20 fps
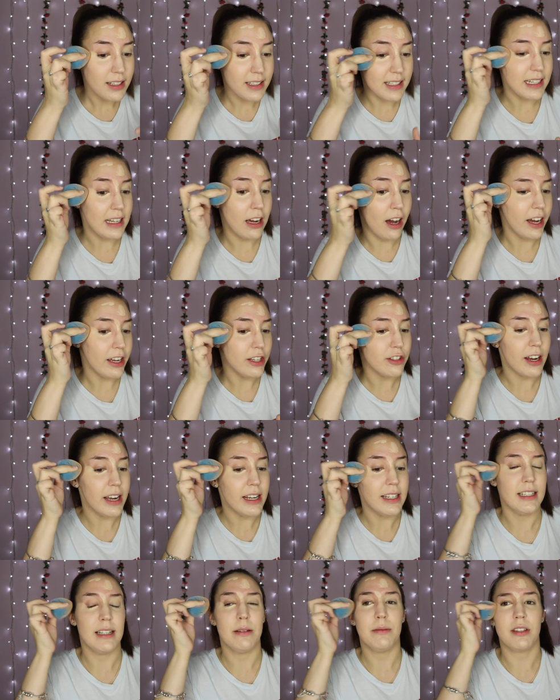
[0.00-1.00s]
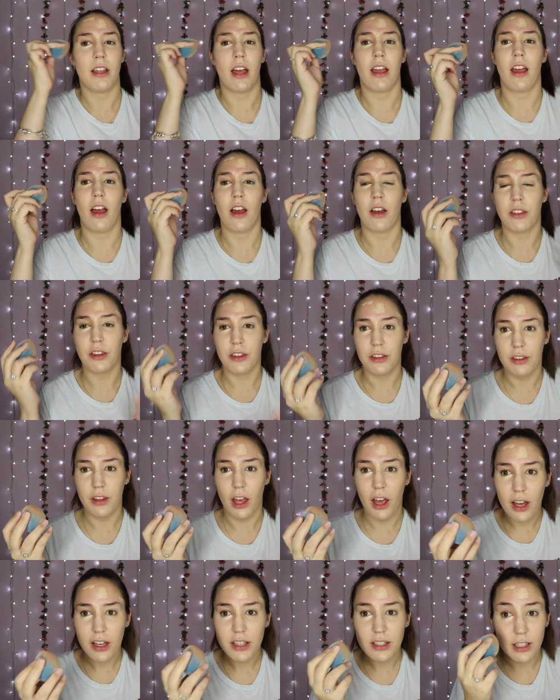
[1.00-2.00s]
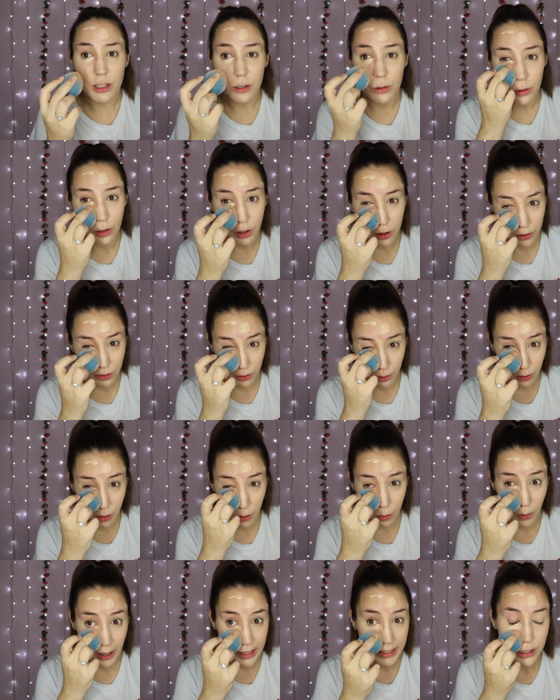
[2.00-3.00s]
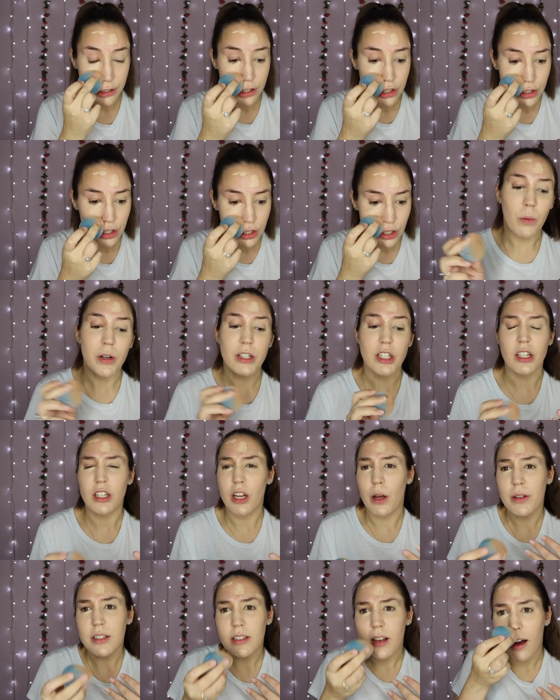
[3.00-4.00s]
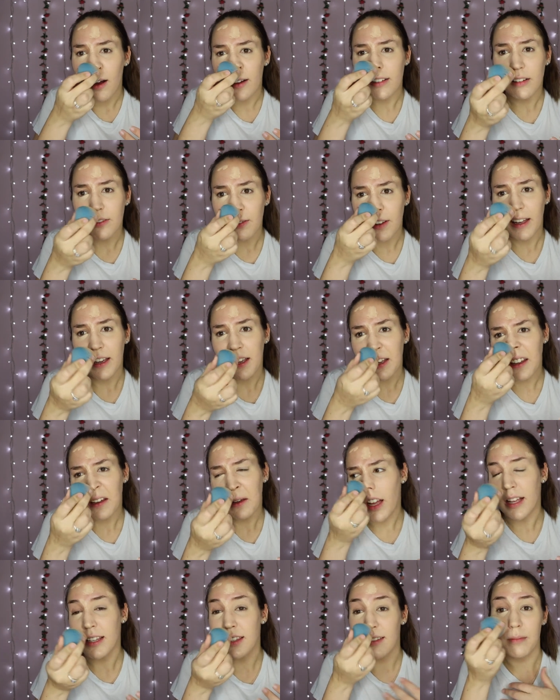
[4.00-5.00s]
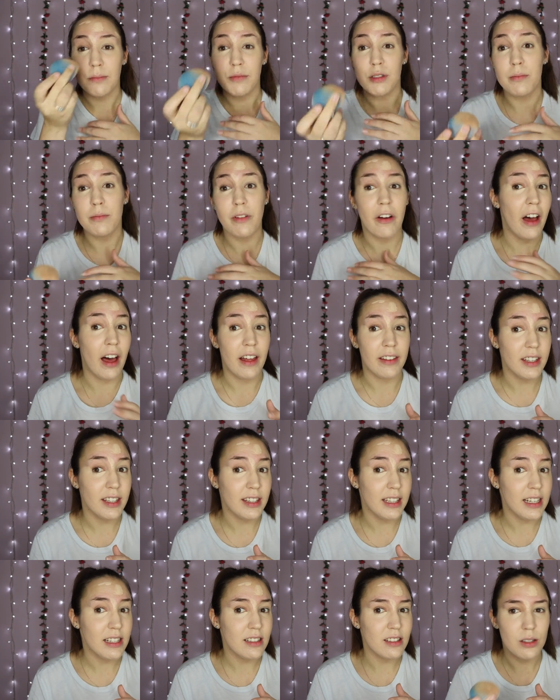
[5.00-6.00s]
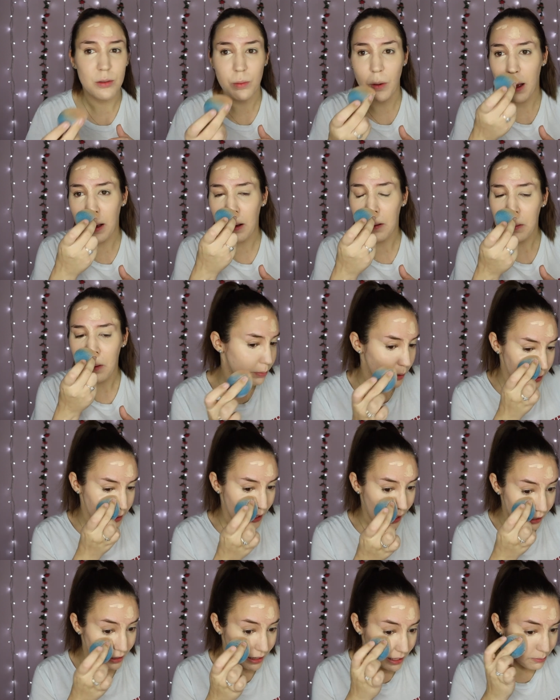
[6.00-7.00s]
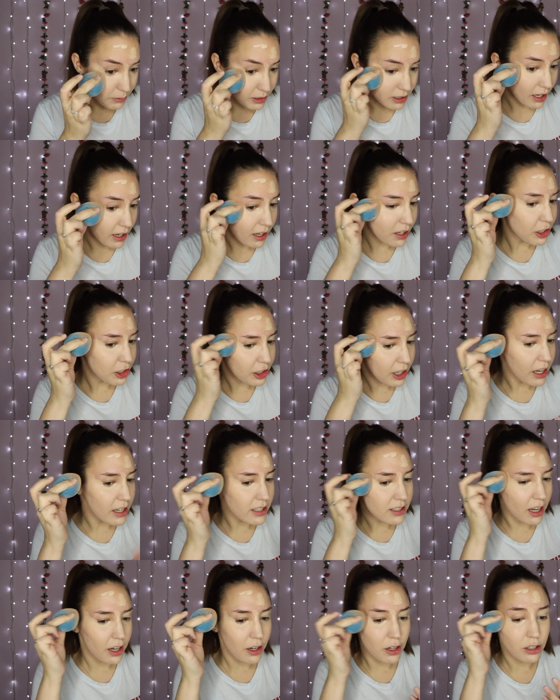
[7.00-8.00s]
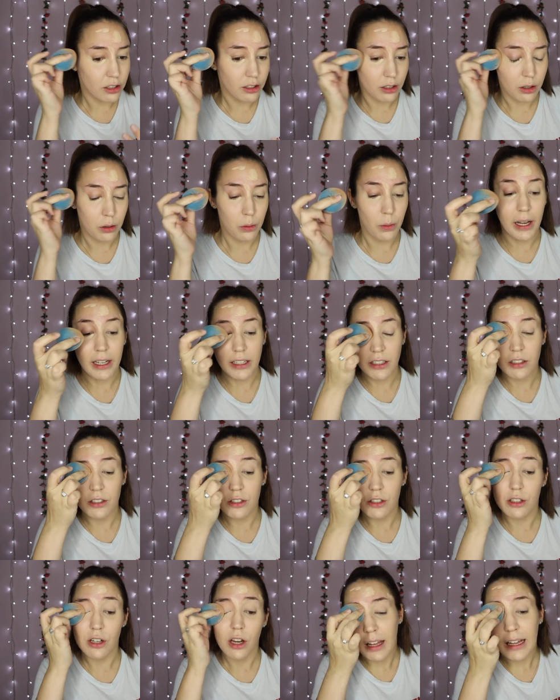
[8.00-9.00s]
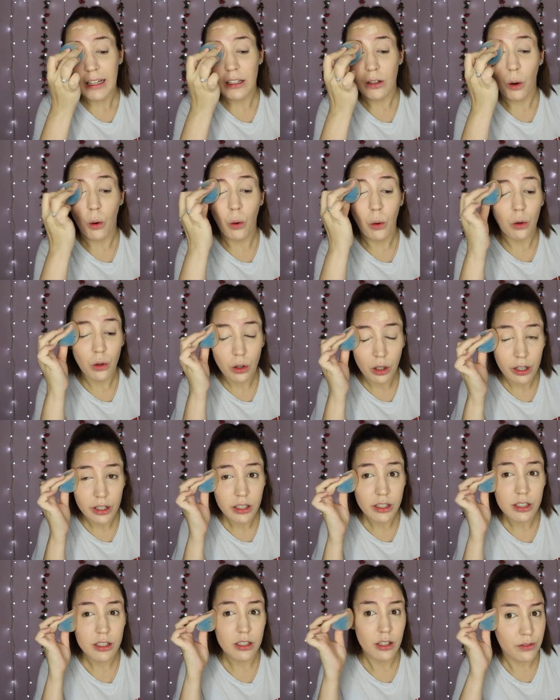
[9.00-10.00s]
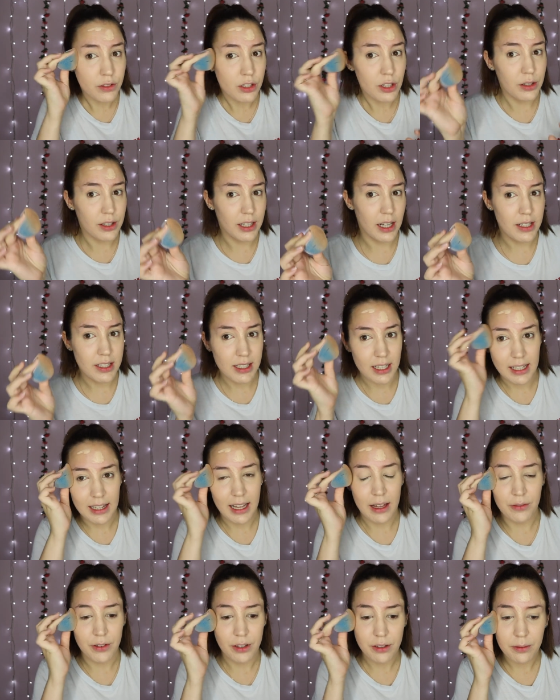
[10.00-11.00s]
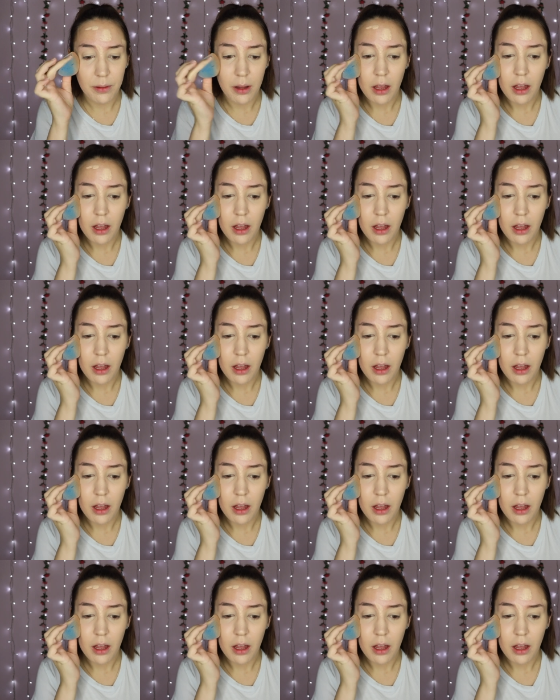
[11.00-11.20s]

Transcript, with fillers: dehydrated. It was like a thirst you could not quench, which I know is kind of like a symptom for other things as well. But yeah, it was like a thirst I couldn't quench. In August of 2011,